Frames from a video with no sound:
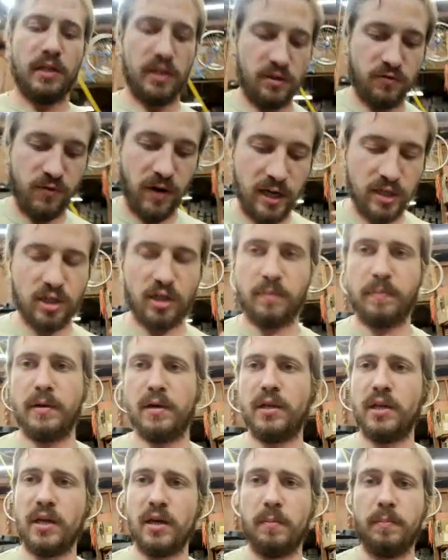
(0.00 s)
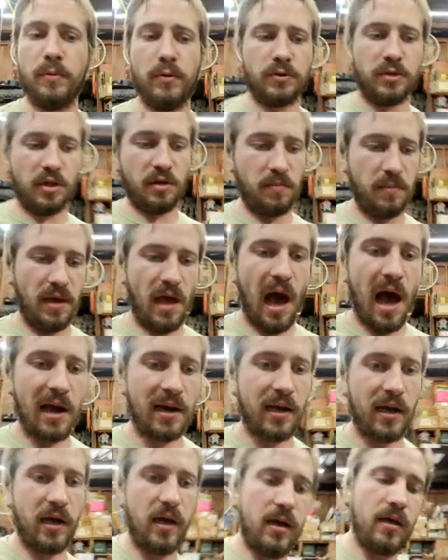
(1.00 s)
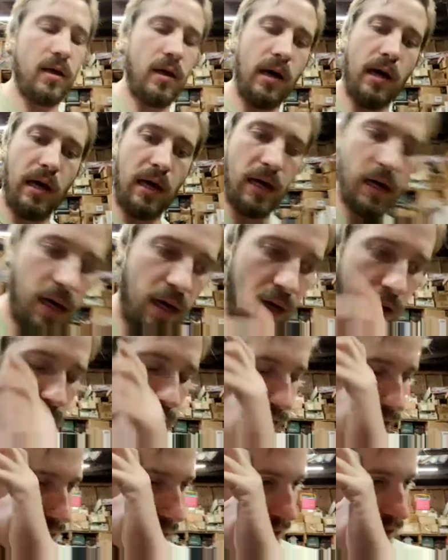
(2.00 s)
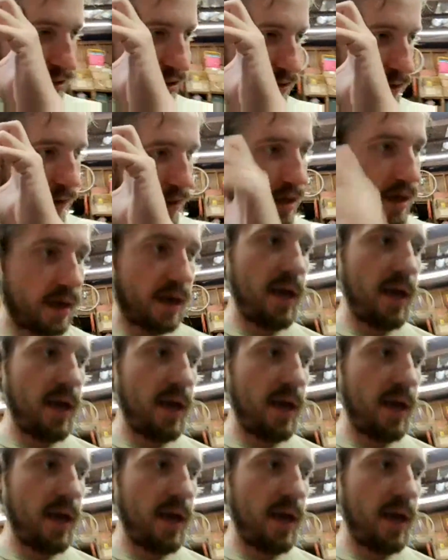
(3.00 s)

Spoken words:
freshly building a boosted Miata with a Mega Squirt,